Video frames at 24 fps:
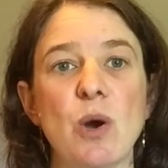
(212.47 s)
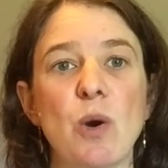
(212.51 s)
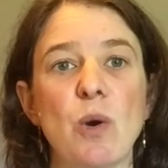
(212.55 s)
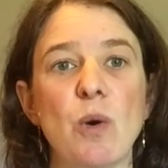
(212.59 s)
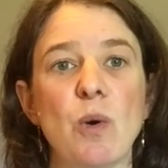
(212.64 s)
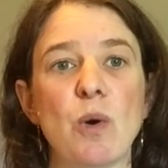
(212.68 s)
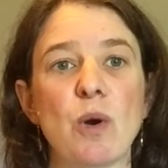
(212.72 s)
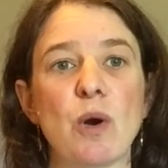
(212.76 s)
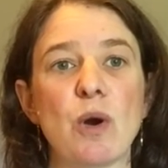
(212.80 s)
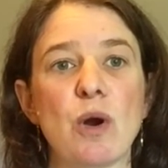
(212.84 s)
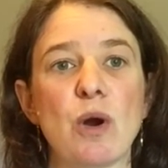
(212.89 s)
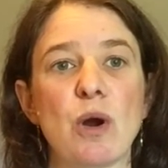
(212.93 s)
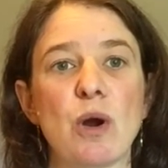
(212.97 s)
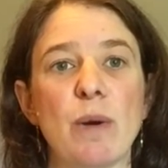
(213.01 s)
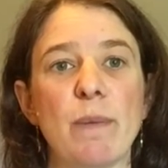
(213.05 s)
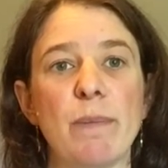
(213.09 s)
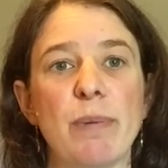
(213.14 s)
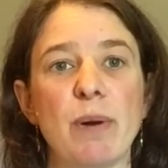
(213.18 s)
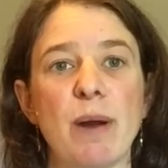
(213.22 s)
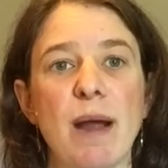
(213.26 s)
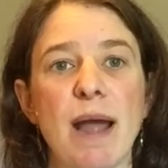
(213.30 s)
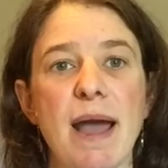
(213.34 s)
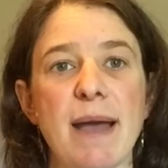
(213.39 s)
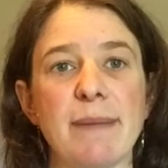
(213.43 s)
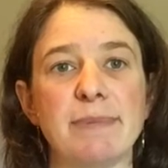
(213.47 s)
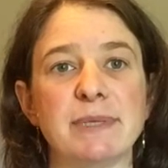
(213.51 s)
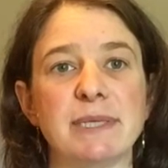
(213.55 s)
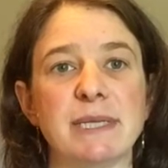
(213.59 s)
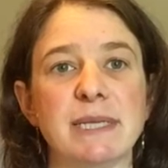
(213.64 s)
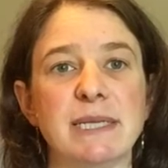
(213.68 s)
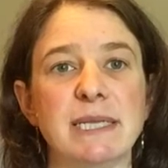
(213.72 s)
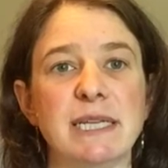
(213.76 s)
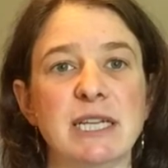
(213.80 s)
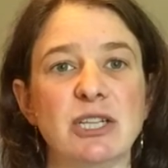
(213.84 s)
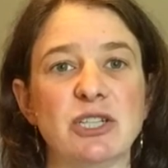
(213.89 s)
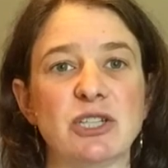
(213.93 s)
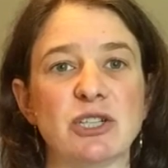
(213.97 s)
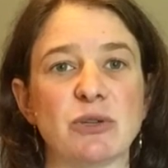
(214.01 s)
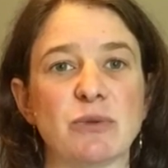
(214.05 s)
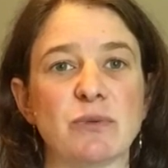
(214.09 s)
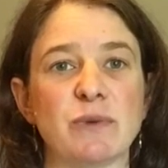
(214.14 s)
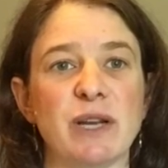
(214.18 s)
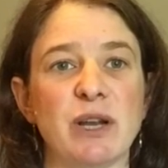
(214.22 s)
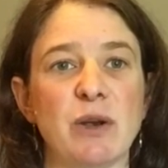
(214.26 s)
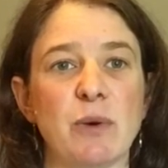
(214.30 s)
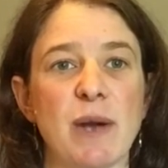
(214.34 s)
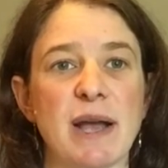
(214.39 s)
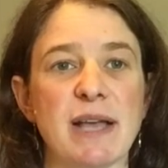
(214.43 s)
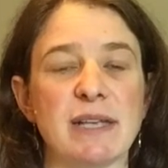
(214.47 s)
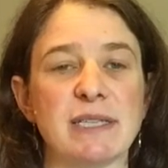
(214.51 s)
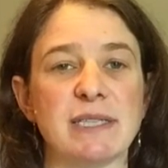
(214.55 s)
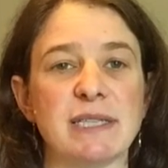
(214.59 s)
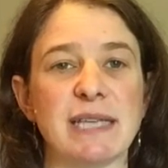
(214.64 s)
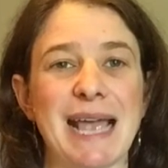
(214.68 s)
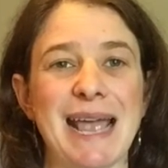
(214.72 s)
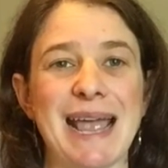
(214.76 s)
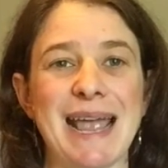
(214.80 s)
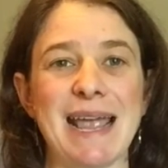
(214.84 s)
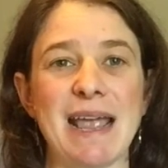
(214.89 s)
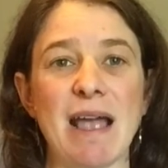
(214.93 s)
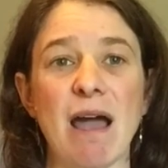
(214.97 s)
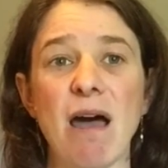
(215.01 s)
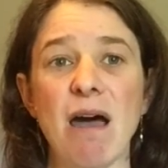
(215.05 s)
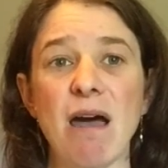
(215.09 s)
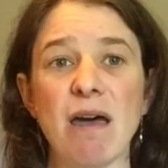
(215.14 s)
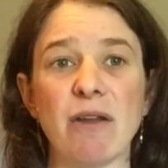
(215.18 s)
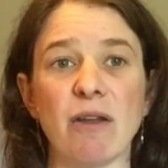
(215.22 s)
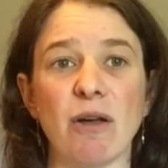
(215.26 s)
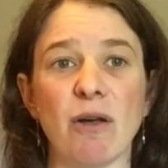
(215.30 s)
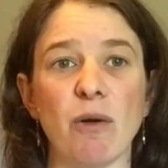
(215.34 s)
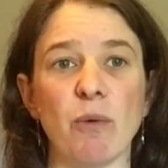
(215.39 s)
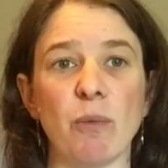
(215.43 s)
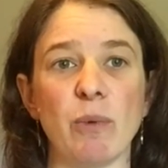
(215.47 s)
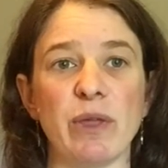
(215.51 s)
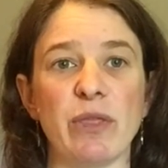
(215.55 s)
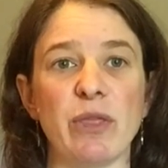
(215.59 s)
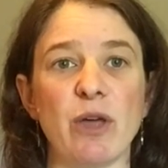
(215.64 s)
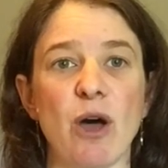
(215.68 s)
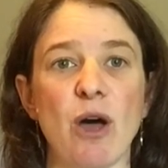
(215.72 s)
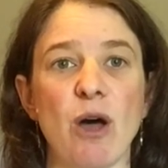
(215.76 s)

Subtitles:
Or perhaps the teacher requests a huddle with